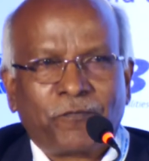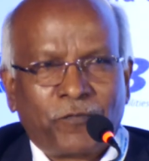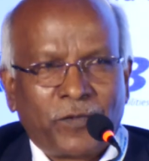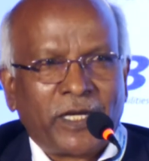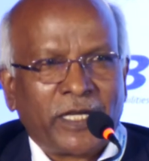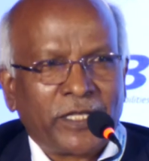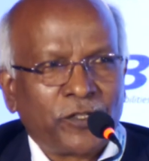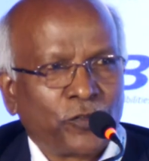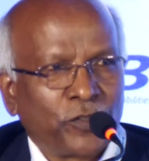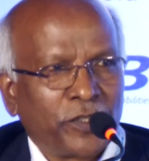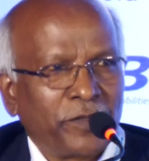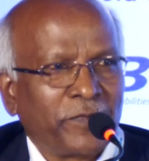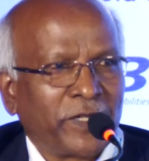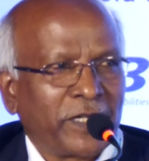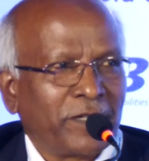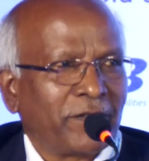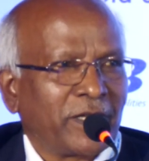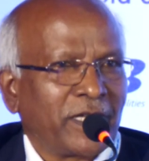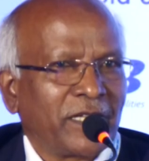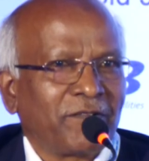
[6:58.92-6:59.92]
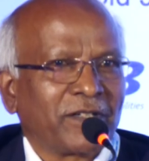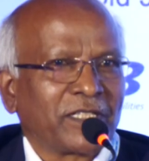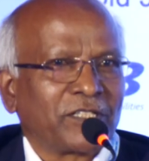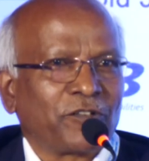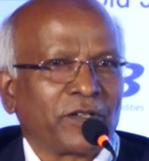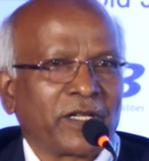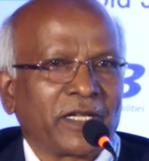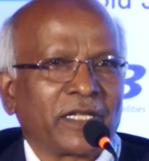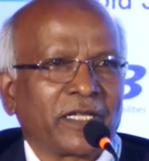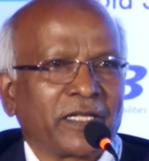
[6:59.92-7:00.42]
I know him very well. He was
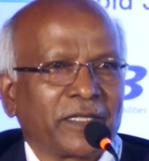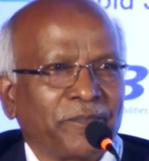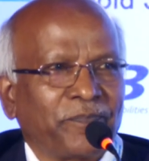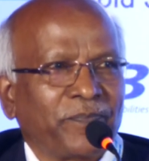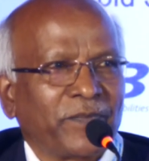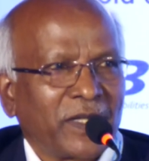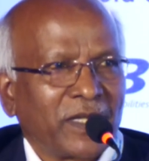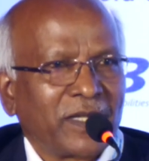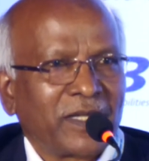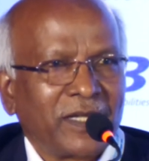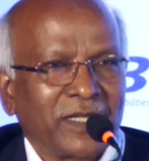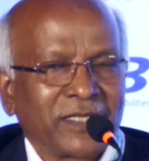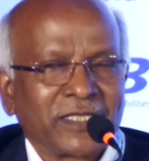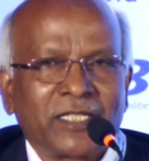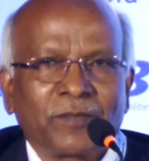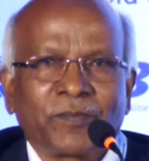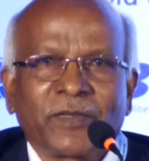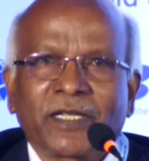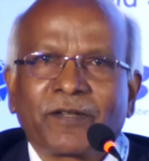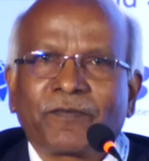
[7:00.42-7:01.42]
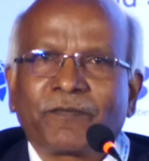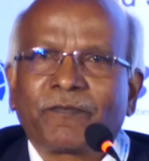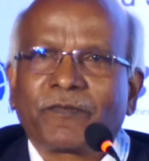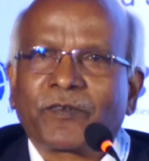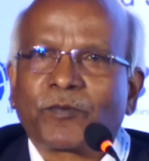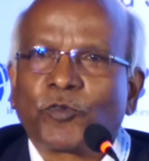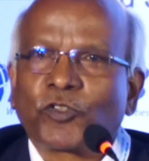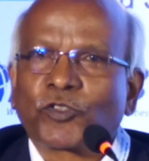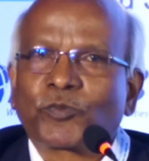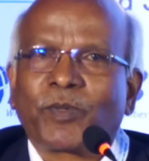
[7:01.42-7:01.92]
our customer for
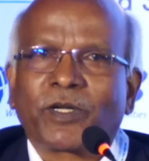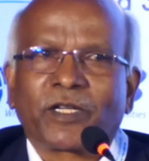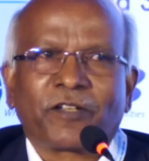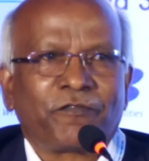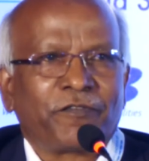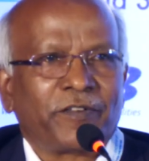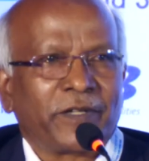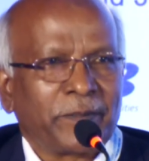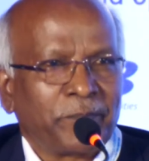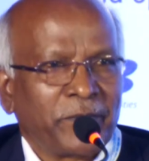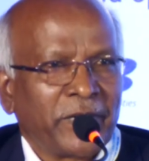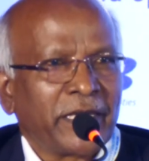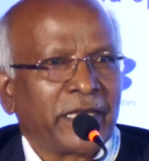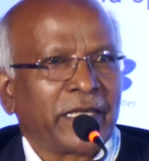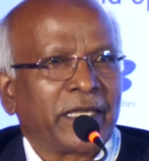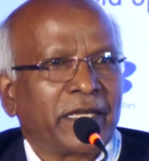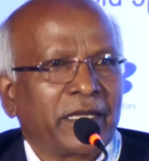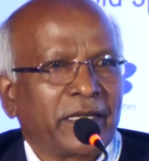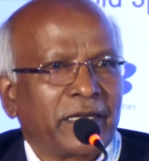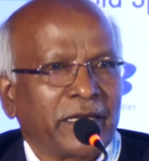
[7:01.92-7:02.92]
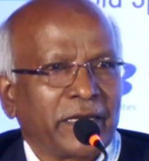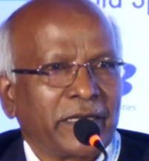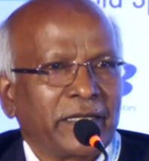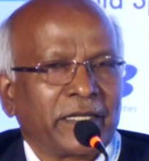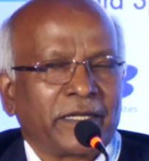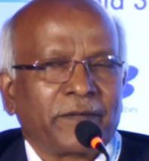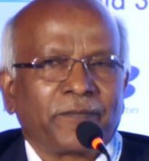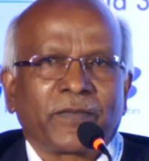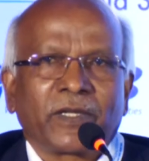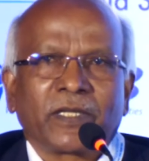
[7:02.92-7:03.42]
most part of my
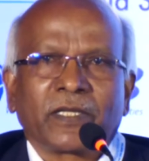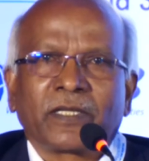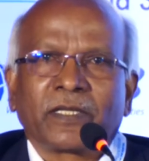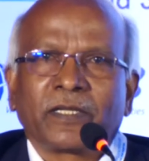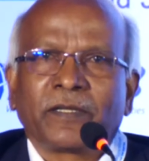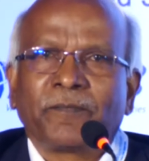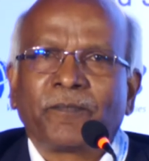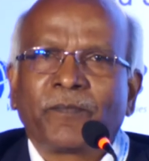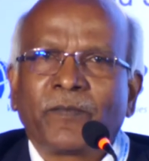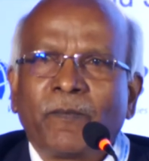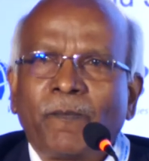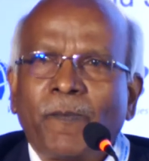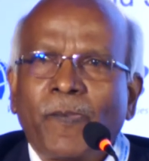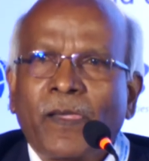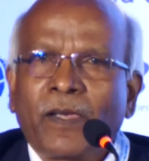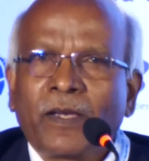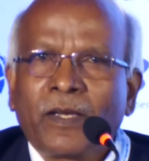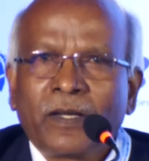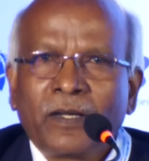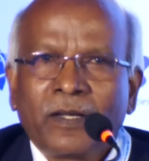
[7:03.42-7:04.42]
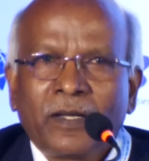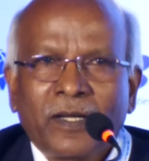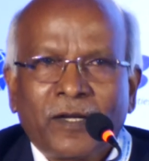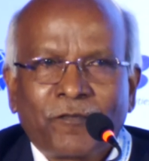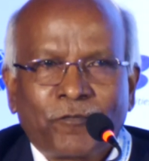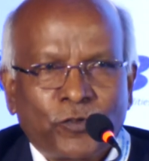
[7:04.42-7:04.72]
career. Of